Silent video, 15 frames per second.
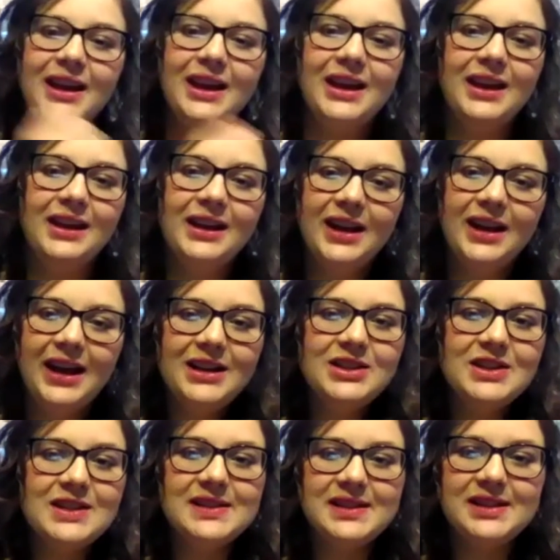And
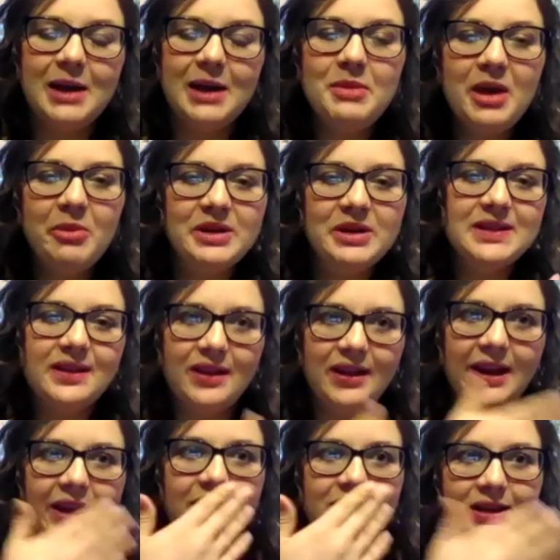I'm that person that
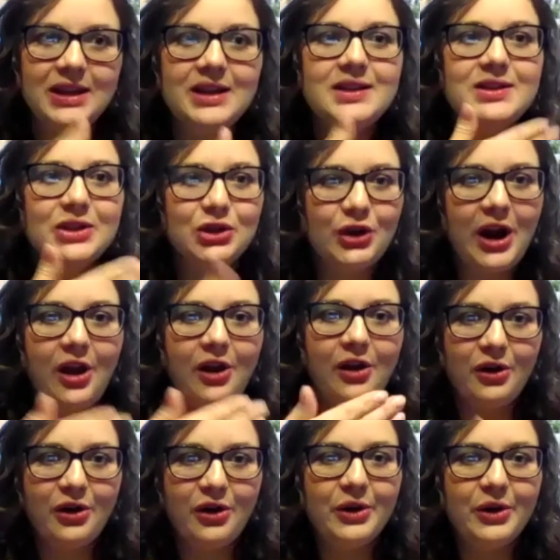like needs to try
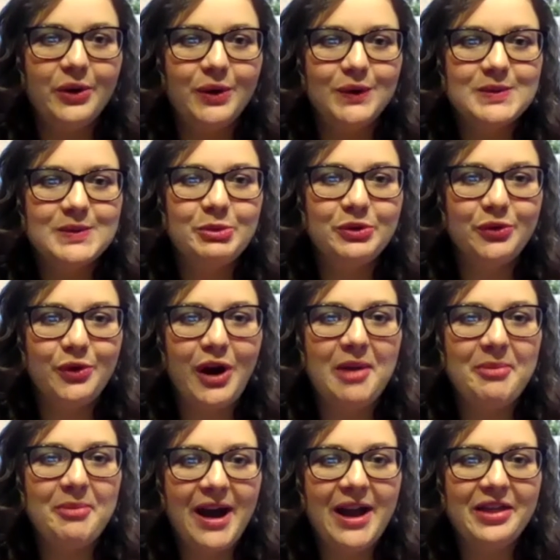on clothes before
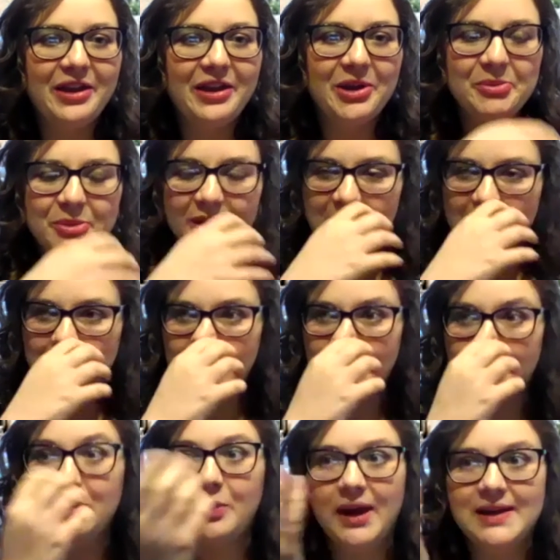I buy them.
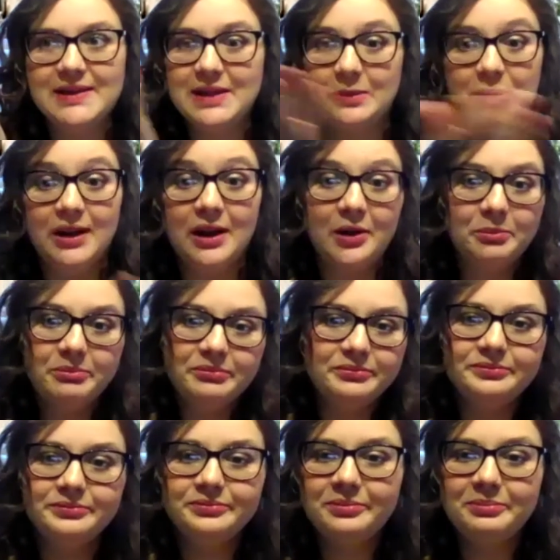Otherwise, I mean,
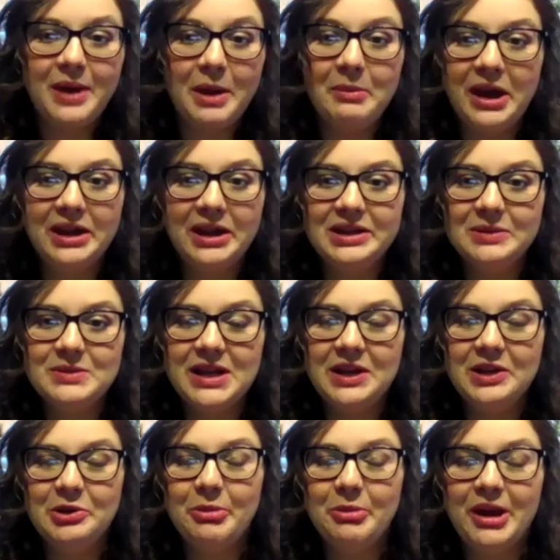I might end up
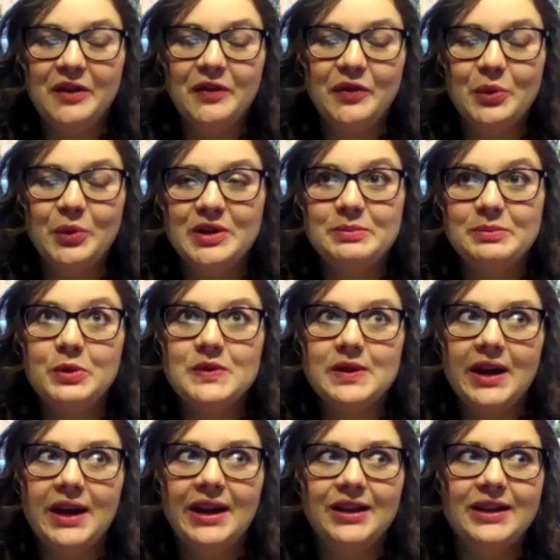taking them back, of course, most
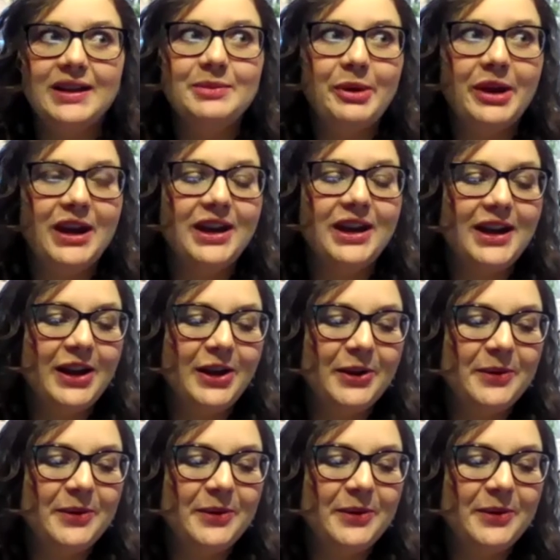likely. But